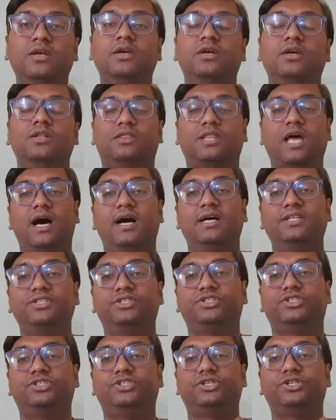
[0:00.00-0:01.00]

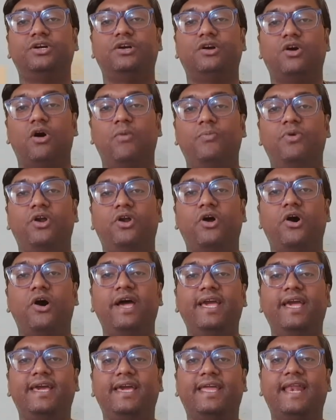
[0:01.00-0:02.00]
Taj
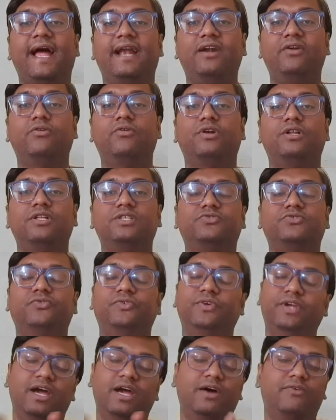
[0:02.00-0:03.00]
Oberoi, Grand Hotels,
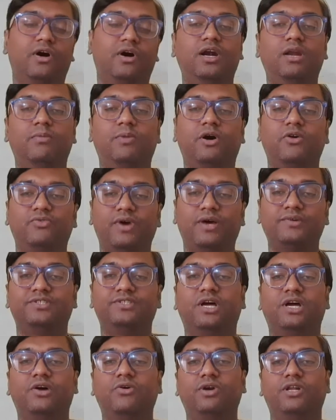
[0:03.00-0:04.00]
we have heard about
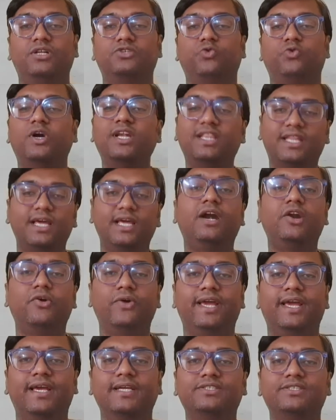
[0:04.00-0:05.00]
5-star hotels. What they are
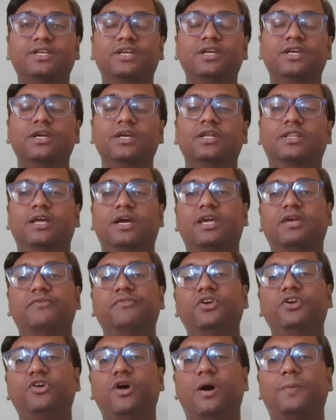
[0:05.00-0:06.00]
doing is they are
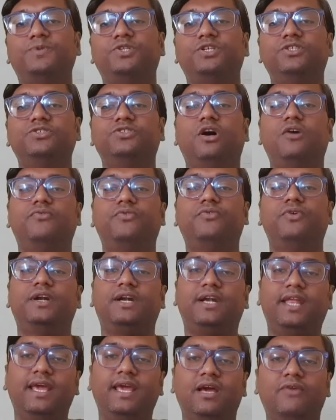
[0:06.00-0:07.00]
giving you options of
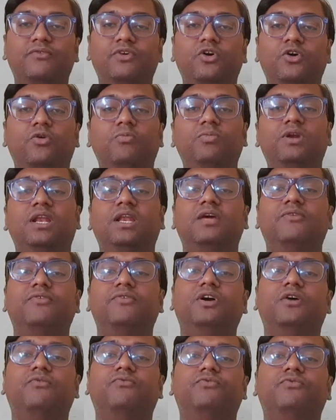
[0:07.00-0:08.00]
takeaway home
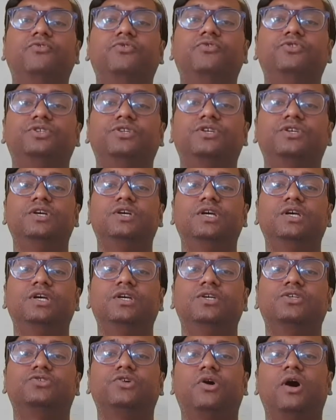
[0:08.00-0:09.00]
delivery of foods.
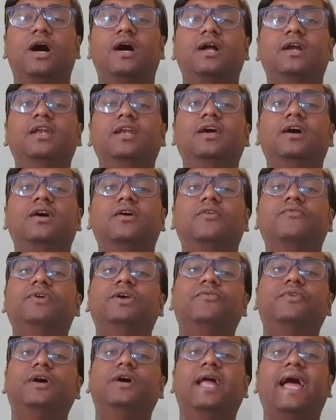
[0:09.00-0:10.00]
So earlier we
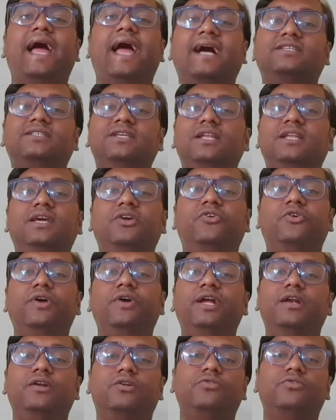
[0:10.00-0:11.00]
were actually
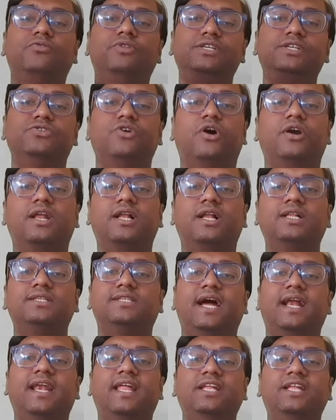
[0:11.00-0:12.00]
going to these hotels
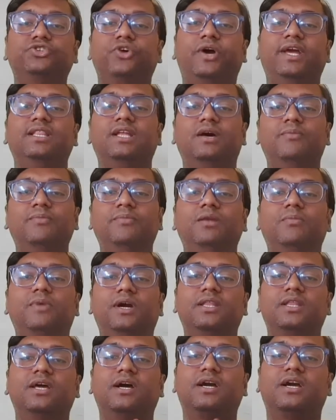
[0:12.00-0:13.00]
and enjoying the meal,
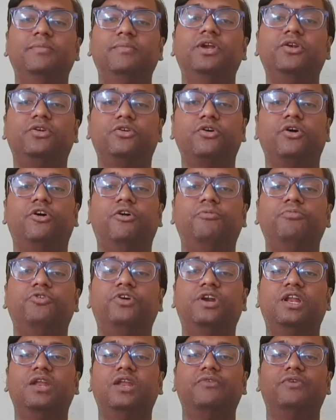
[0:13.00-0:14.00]
but they are coming to your home to
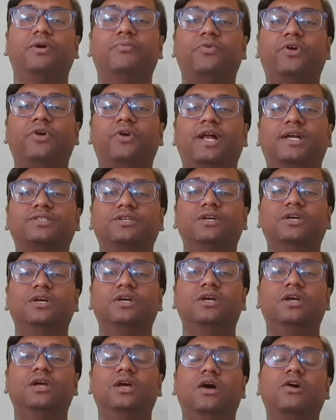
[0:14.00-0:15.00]
deliver products.
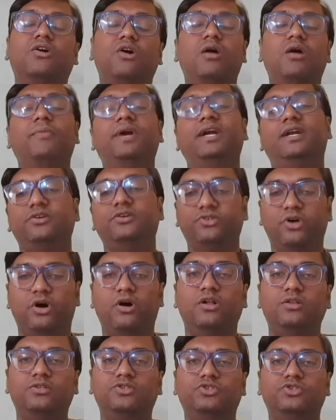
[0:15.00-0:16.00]
Government is
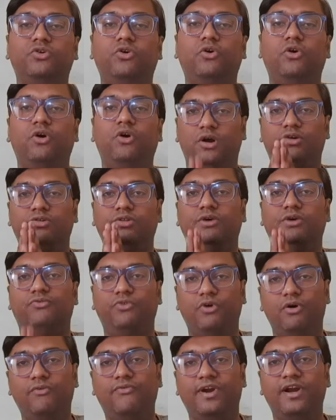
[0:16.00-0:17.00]
also onto the
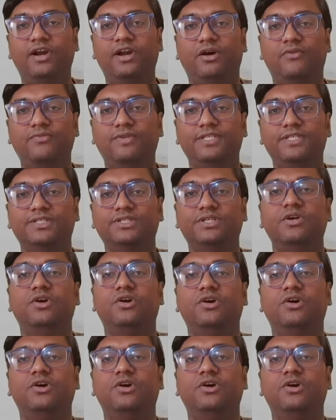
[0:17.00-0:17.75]
forefront of this.